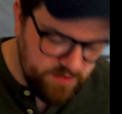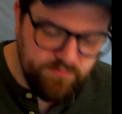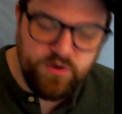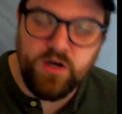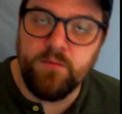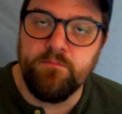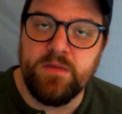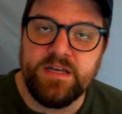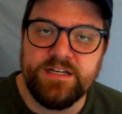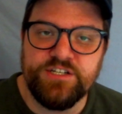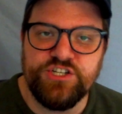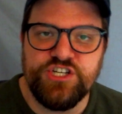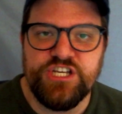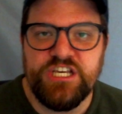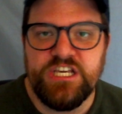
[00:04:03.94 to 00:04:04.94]
put a big
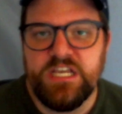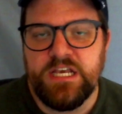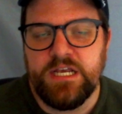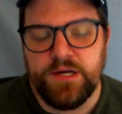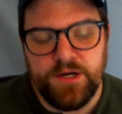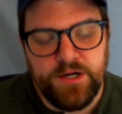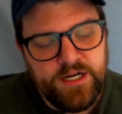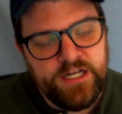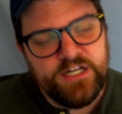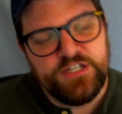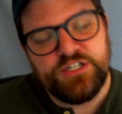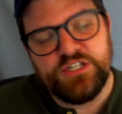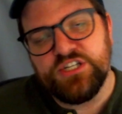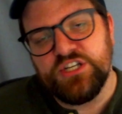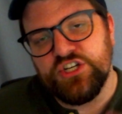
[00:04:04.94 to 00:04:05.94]
G here
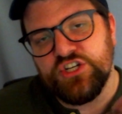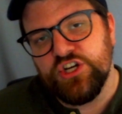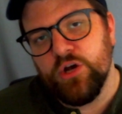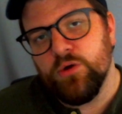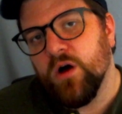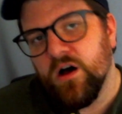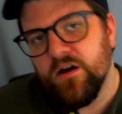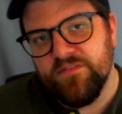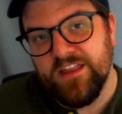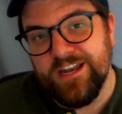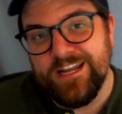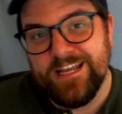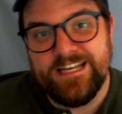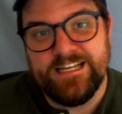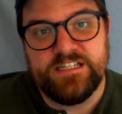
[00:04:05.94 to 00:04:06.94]
just to show off that it
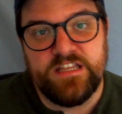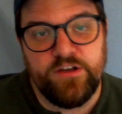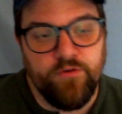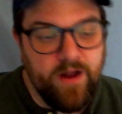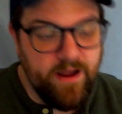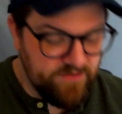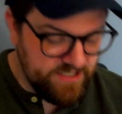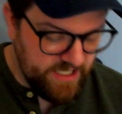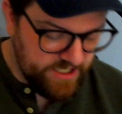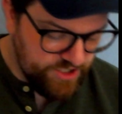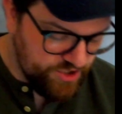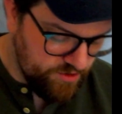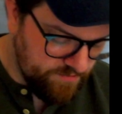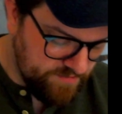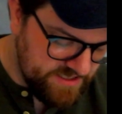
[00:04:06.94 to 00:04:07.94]
is the
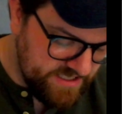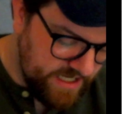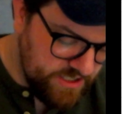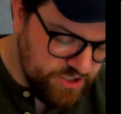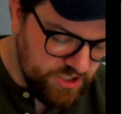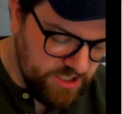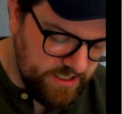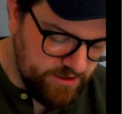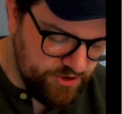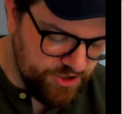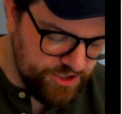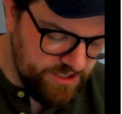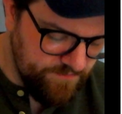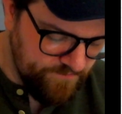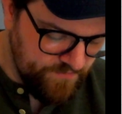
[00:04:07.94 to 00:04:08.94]
gravitational potential
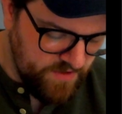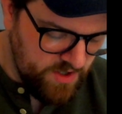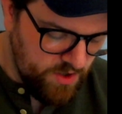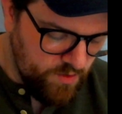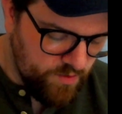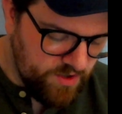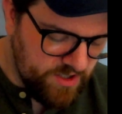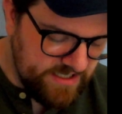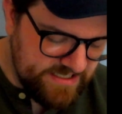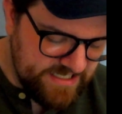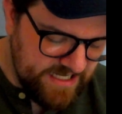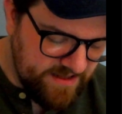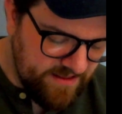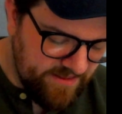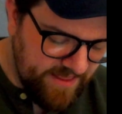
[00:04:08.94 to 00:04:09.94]
energy, we're going to say
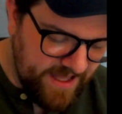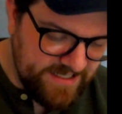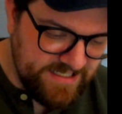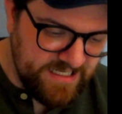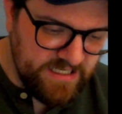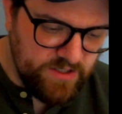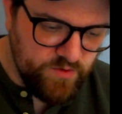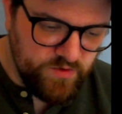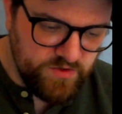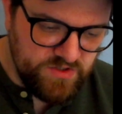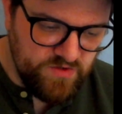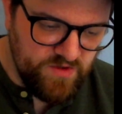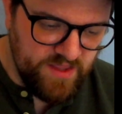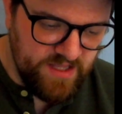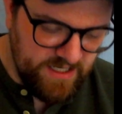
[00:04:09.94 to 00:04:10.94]
that that's equal to
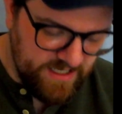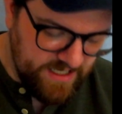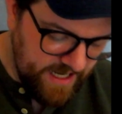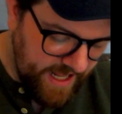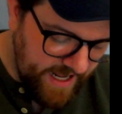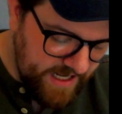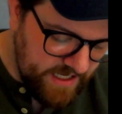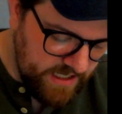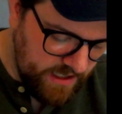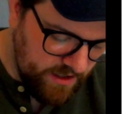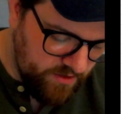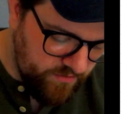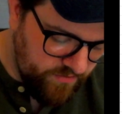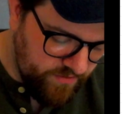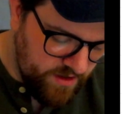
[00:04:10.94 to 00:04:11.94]
the
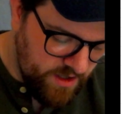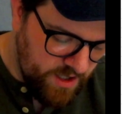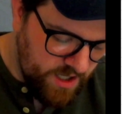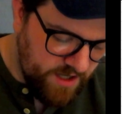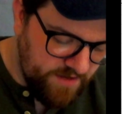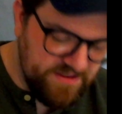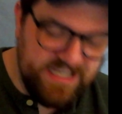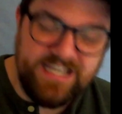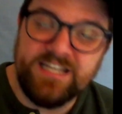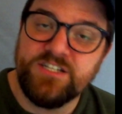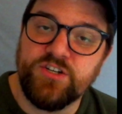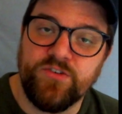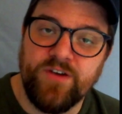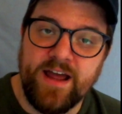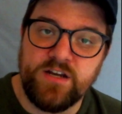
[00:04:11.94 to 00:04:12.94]
negative of the
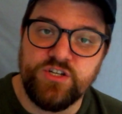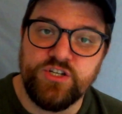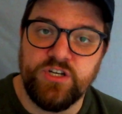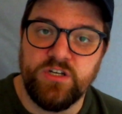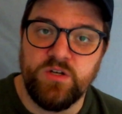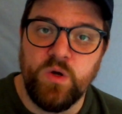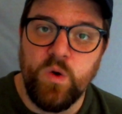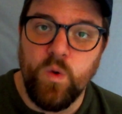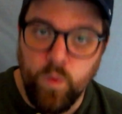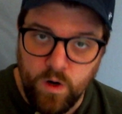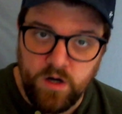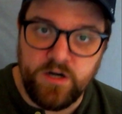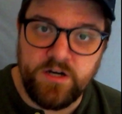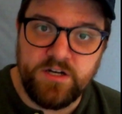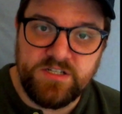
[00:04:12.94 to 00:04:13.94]
interaction
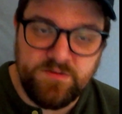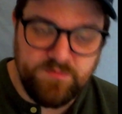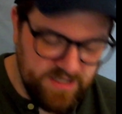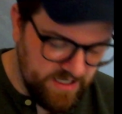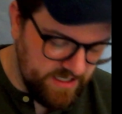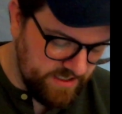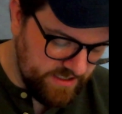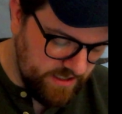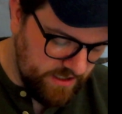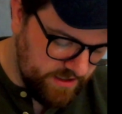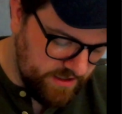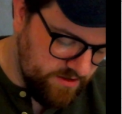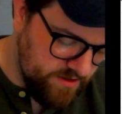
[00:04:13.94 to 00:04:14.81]
works being done,